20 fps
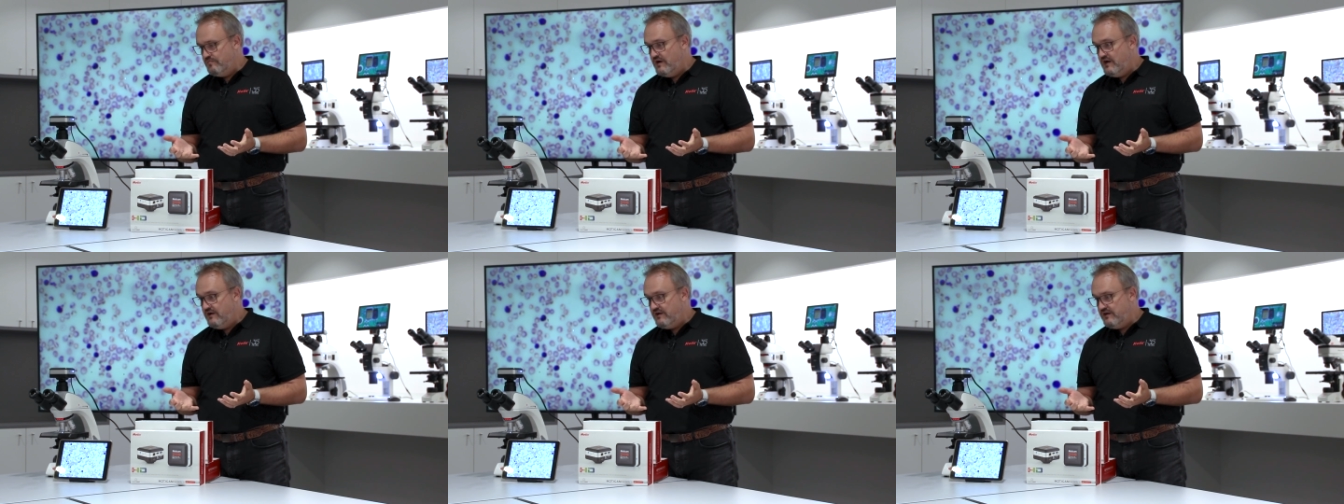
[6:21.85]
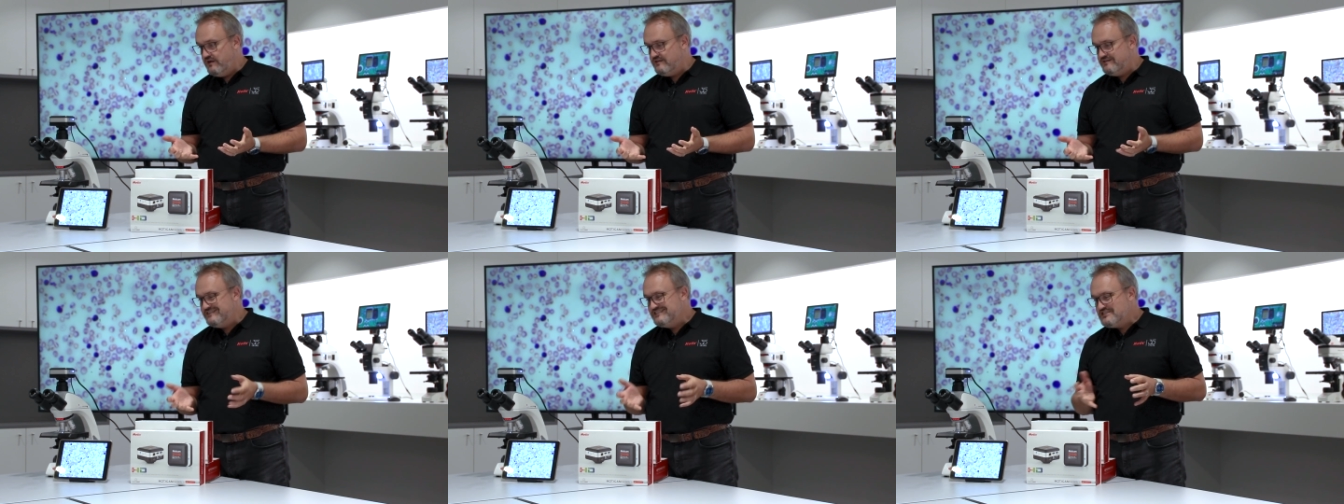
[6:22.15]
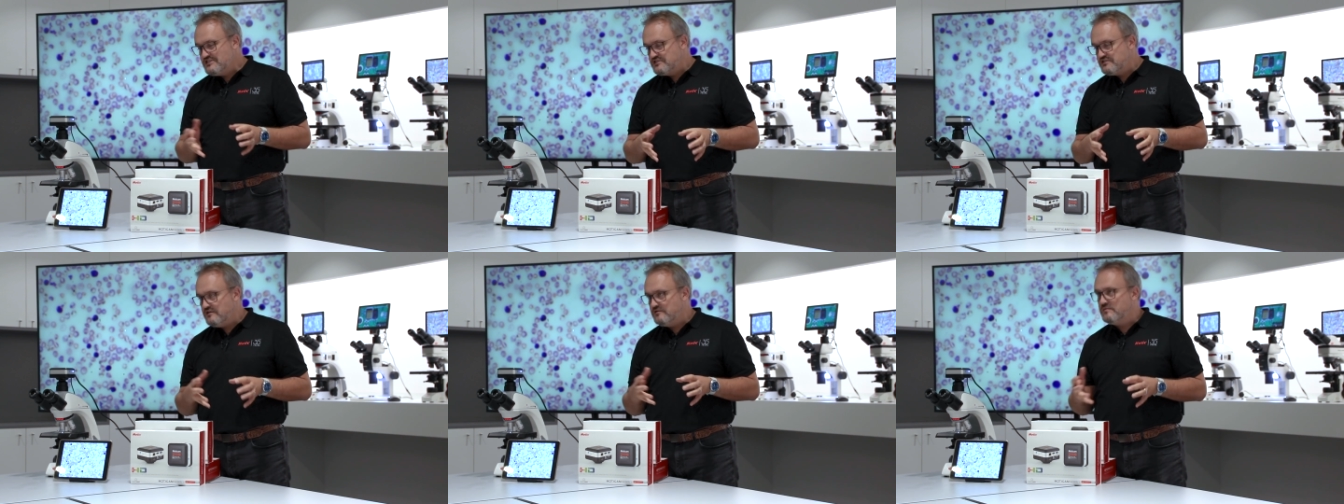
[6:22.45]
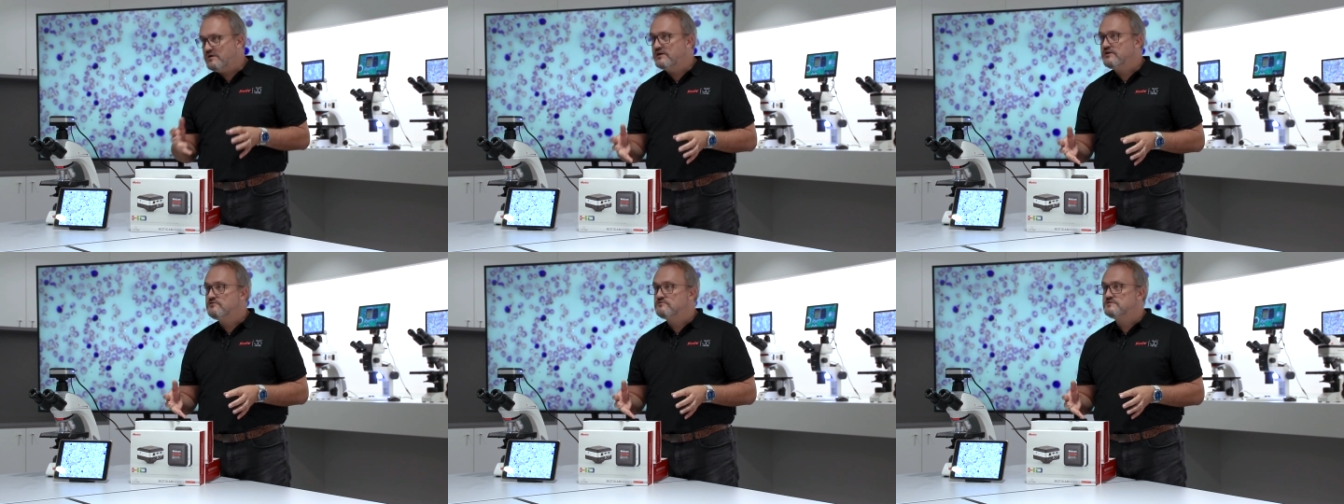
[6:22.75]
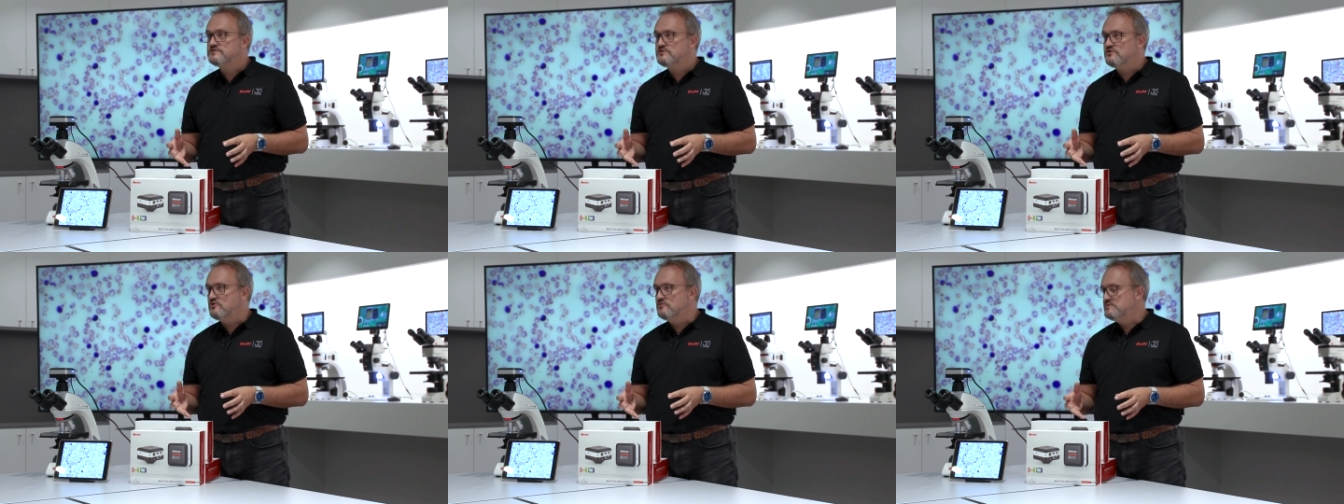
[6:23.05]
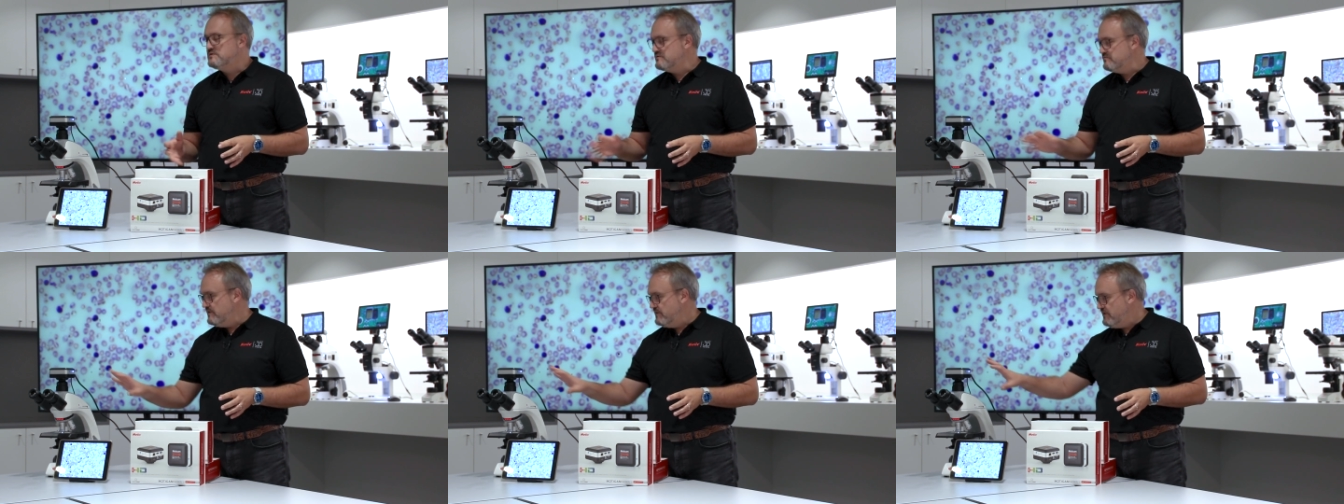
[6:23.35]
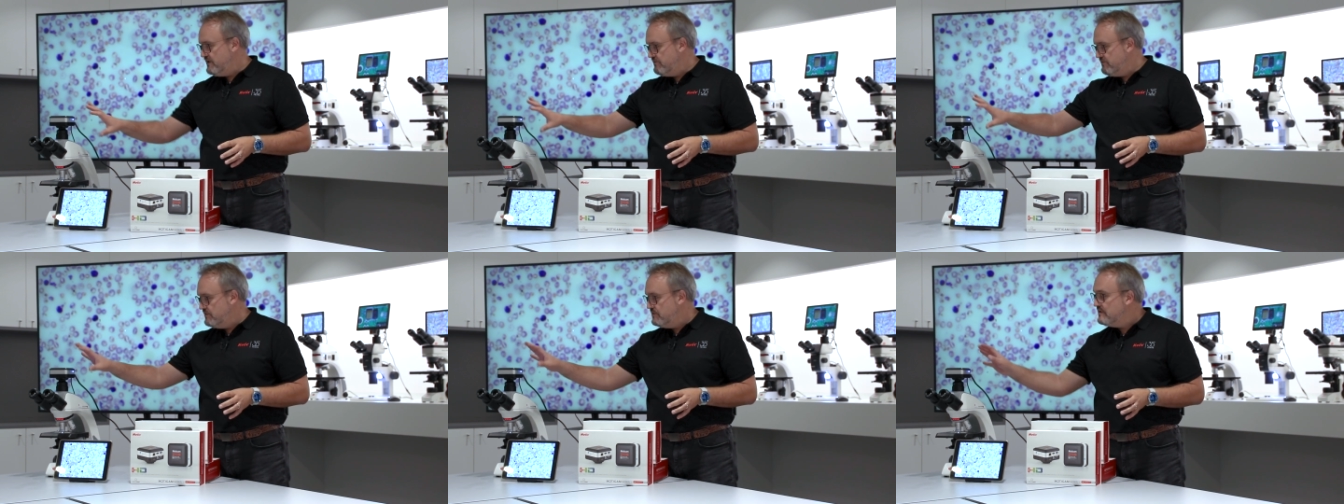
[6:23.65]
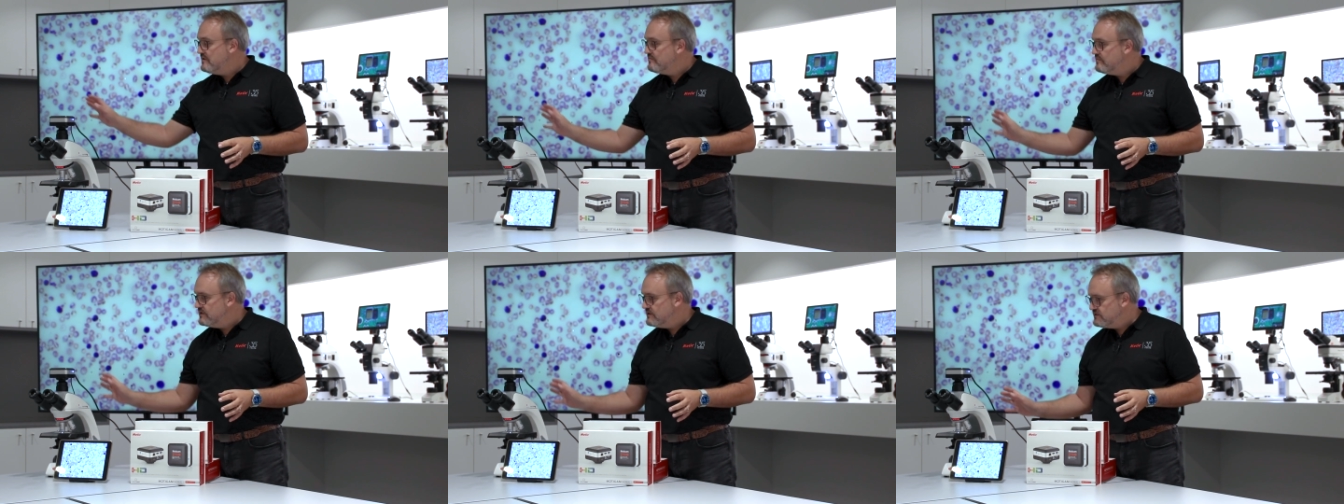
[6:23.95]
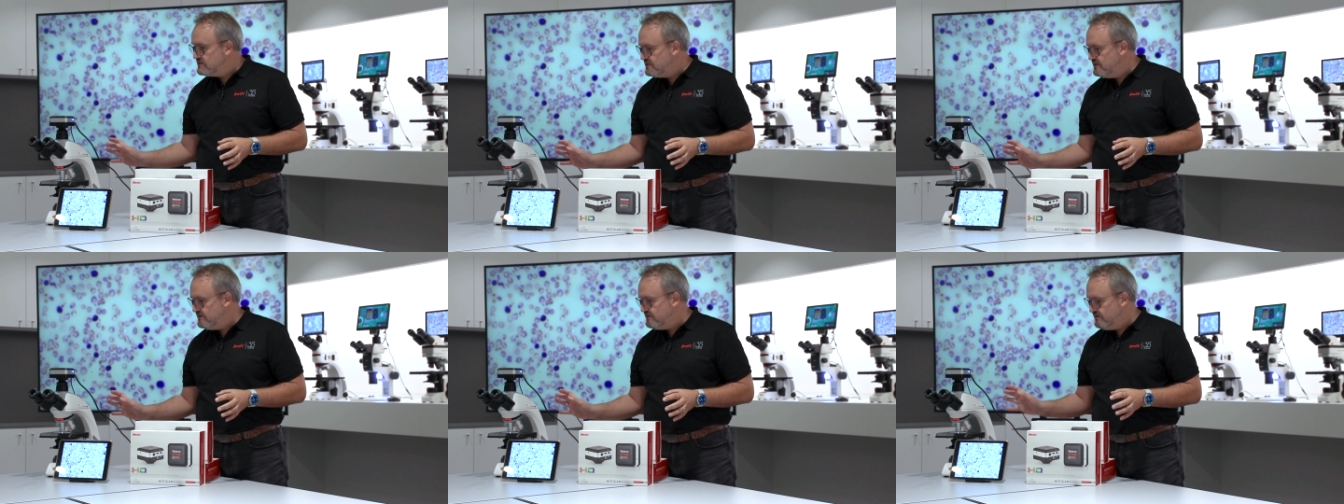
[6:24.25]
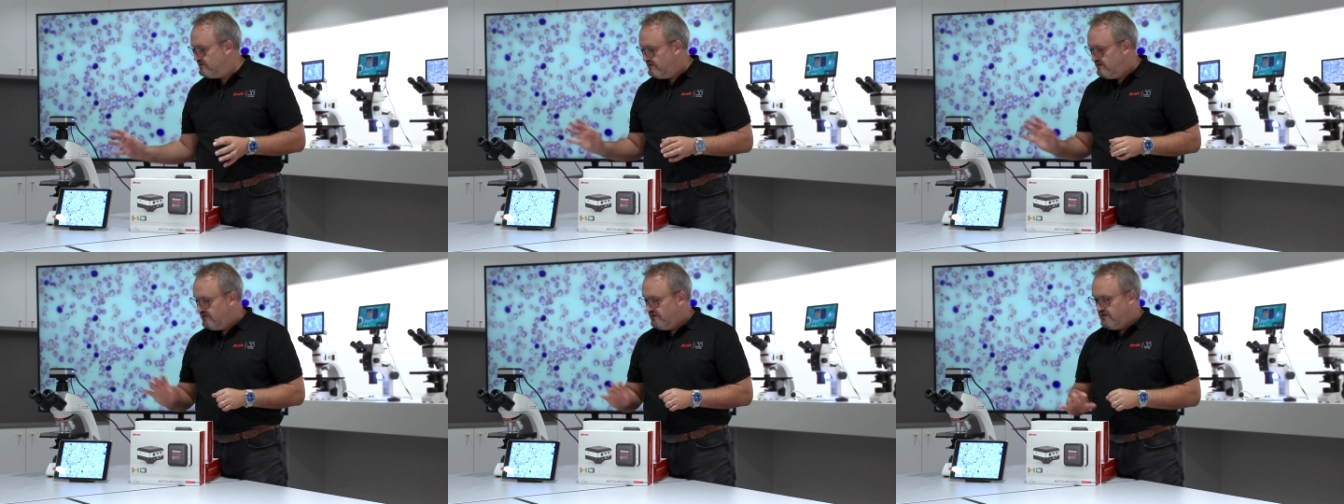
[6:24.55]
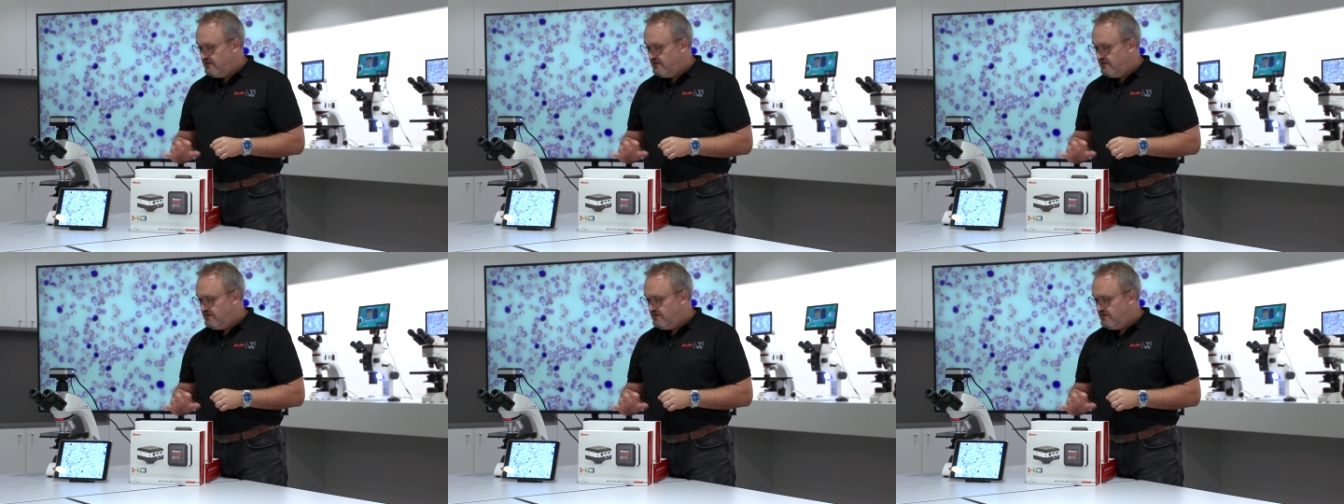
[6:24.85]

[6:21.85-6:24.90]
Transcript: buy digital microscopes with everything built in,